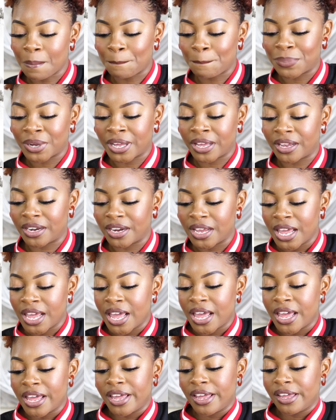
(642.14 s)
But
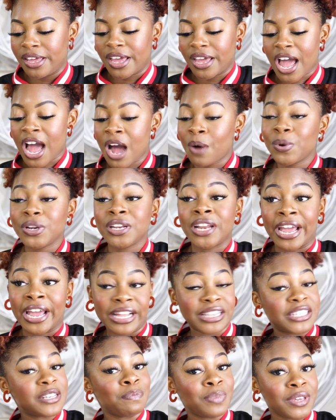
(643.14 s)
I would like
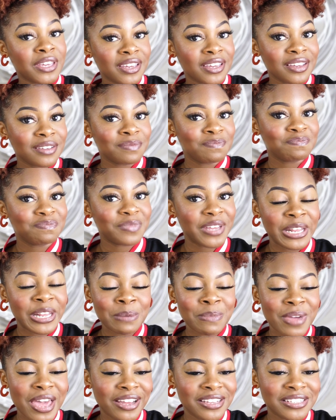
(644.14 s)
to be in a
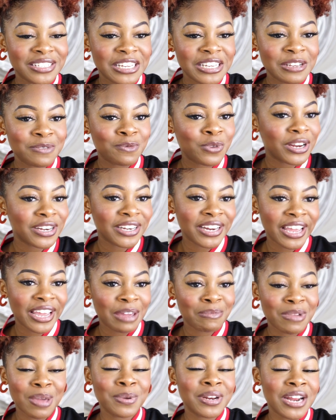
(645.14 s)
magazine one day,
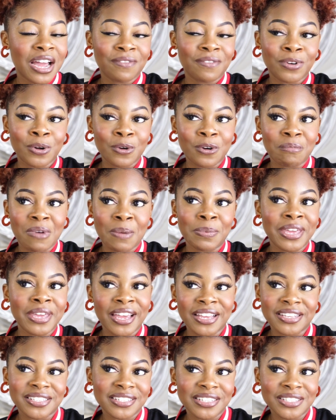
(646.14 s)
maybe not Vogue, maybe
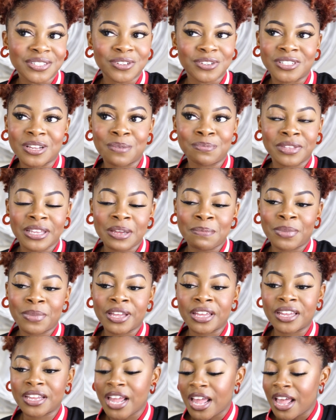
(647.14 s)
Essence or something,
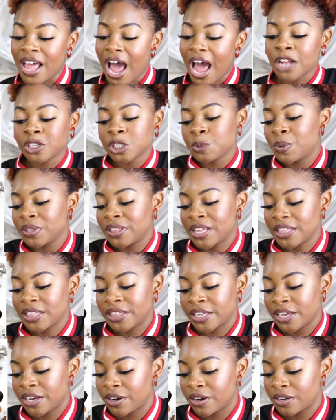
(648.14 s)
but I just put that
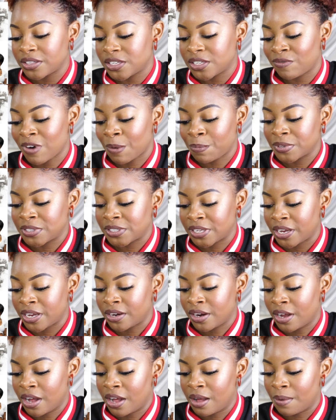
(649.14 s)
there to represent
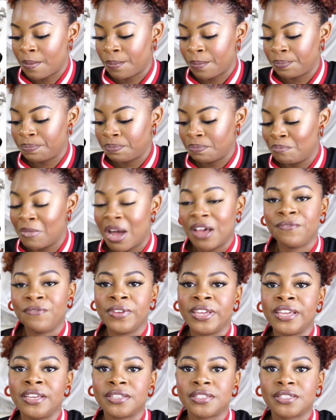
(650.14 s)
my
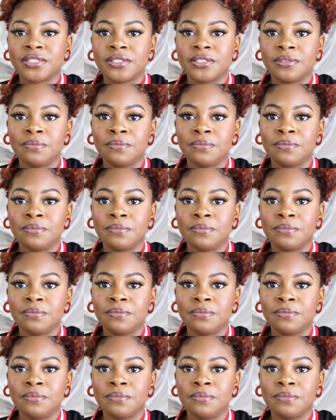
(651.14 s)
face